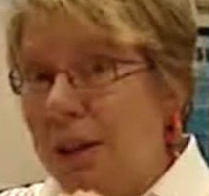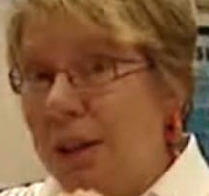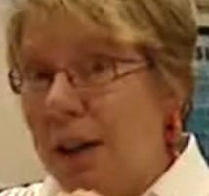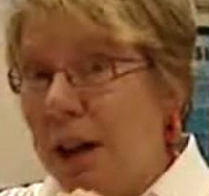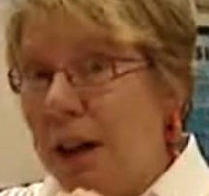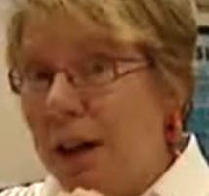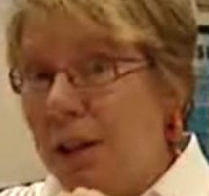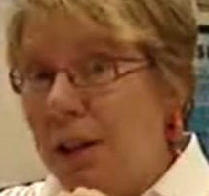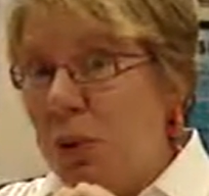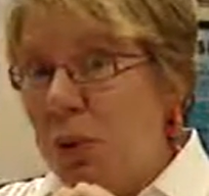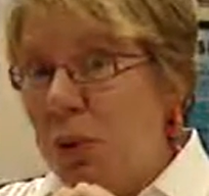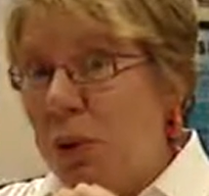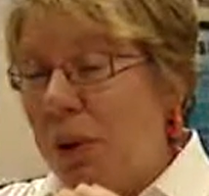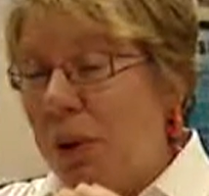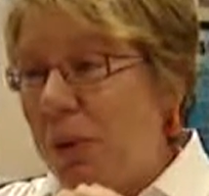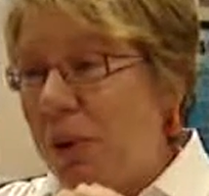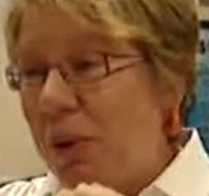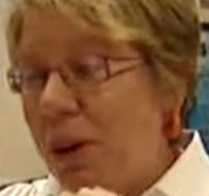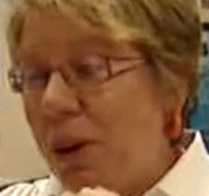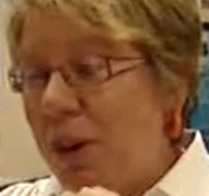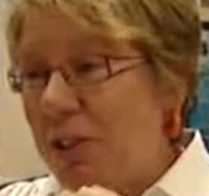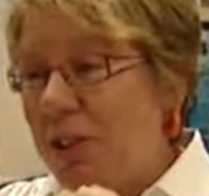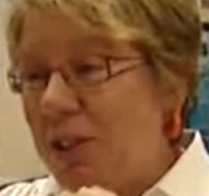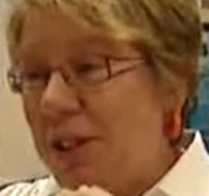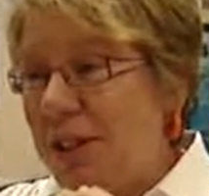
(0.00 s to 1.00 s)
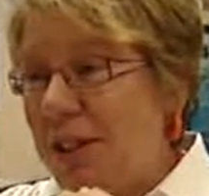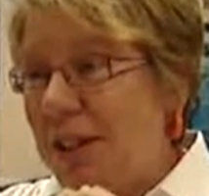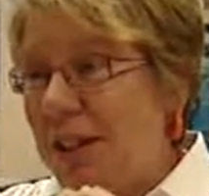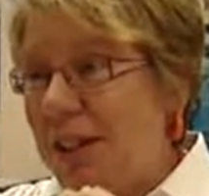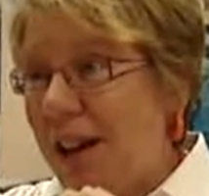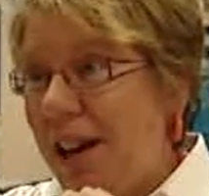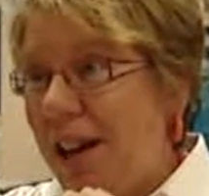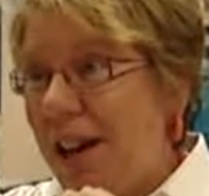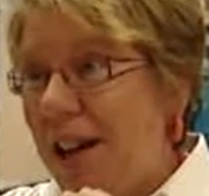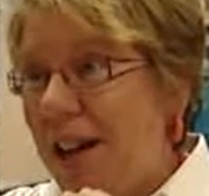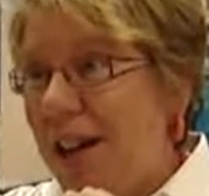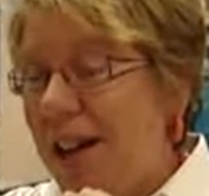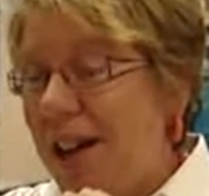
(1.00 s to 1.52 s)
got to where we are
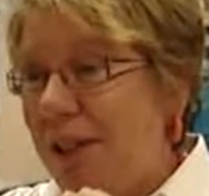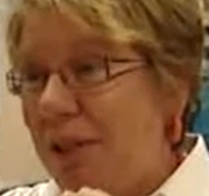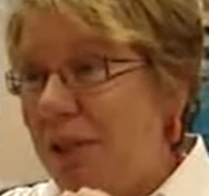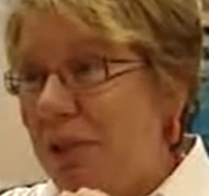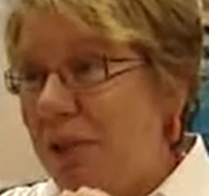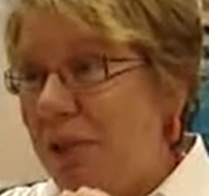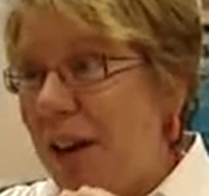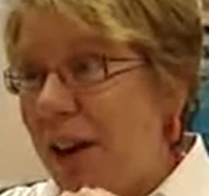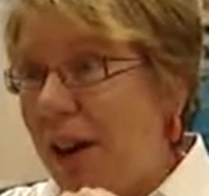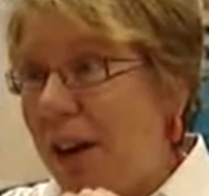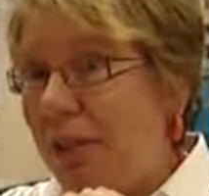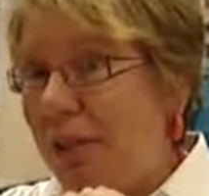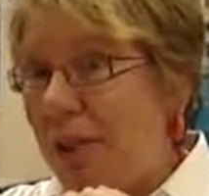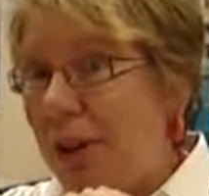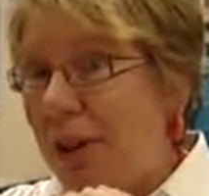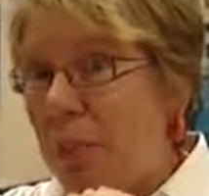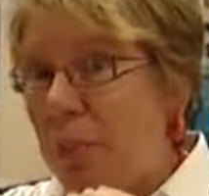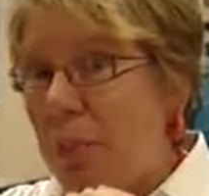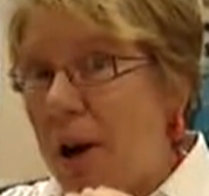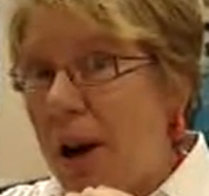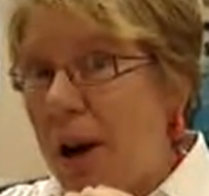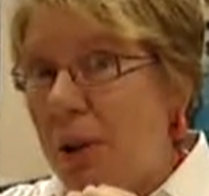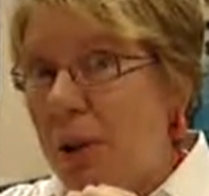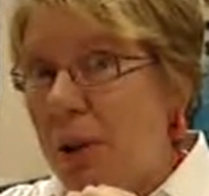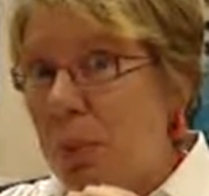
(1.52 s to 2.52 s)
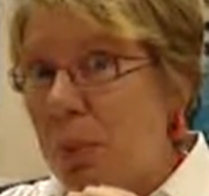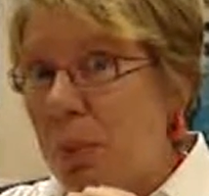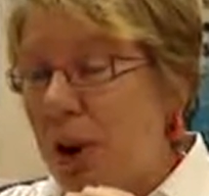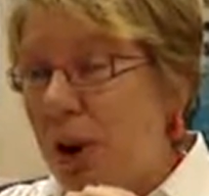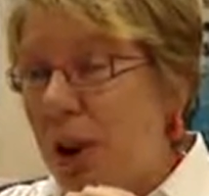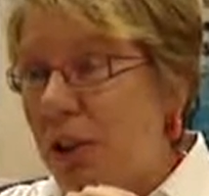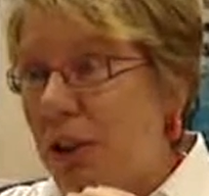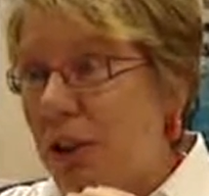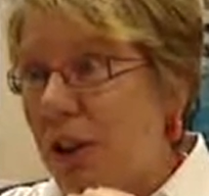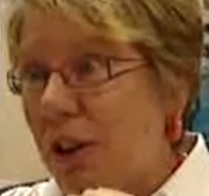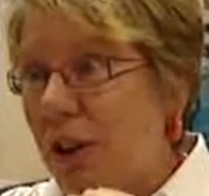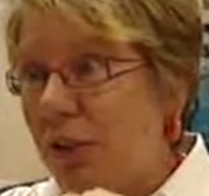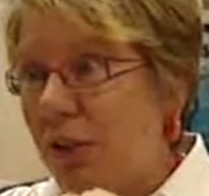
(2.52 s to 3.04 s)
today of having a pilot
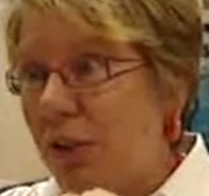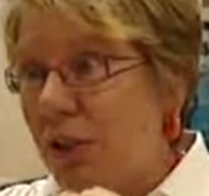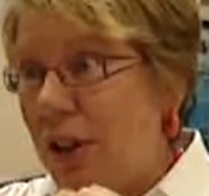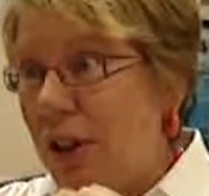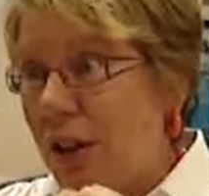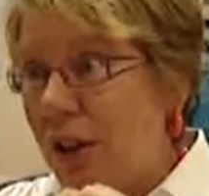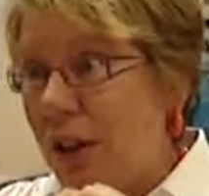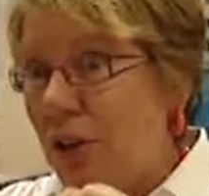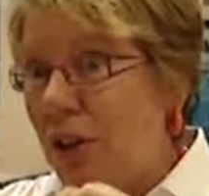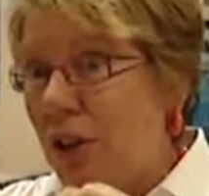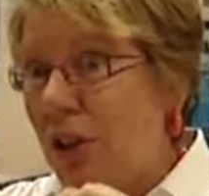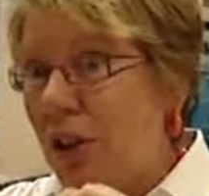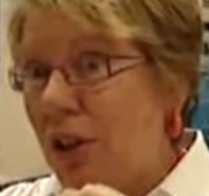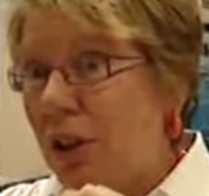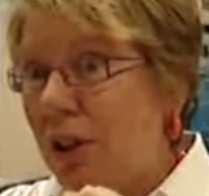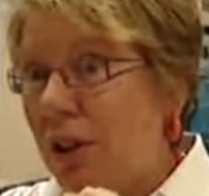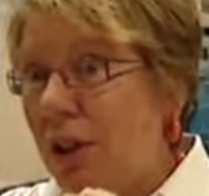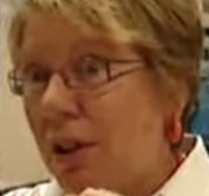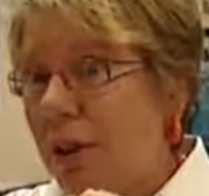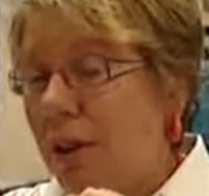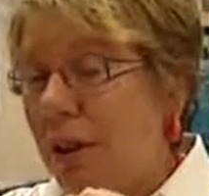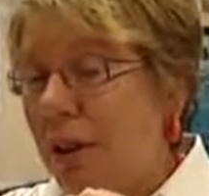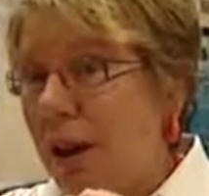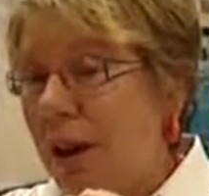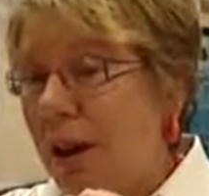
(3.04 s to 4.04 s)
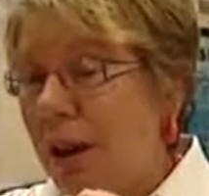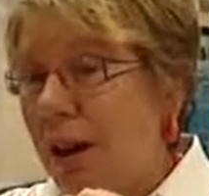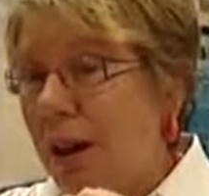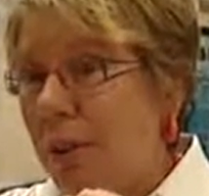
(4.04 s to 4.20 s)
project next year.